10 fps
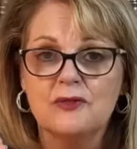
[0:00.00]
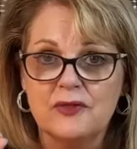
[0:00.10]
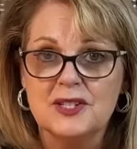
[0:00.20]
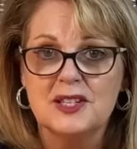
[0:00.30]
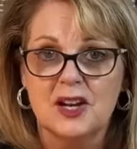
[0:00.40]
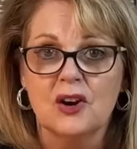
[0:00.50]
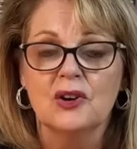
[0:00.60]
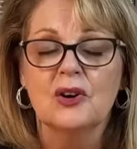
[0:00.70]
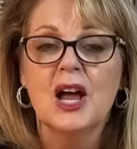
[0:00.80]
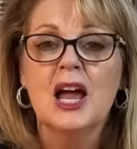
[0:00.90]

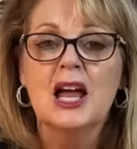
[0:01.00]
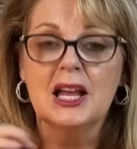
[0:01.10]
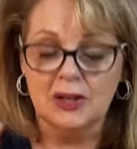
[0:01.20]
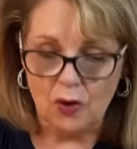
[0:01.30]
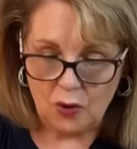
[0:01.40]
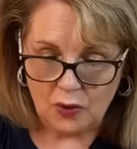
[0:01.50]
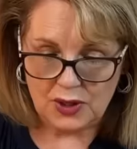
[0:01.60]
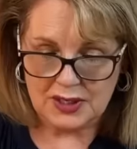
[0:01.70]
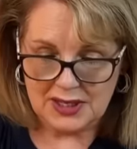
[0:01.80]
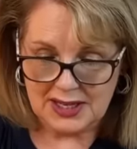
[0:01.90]
physio in
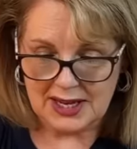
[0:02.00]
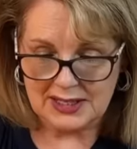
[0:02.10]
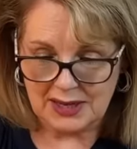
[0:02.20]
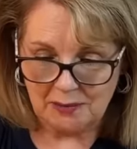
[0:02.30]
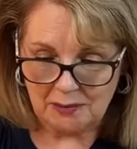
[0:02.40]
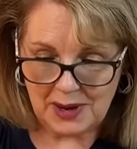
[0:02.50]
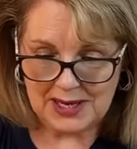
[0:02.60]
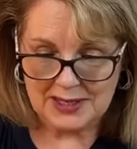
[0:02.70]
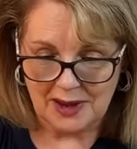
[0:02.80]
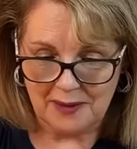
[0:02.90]
order to get him
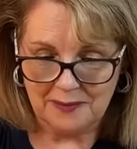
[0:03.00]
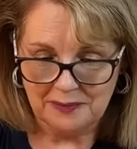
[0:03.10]
better.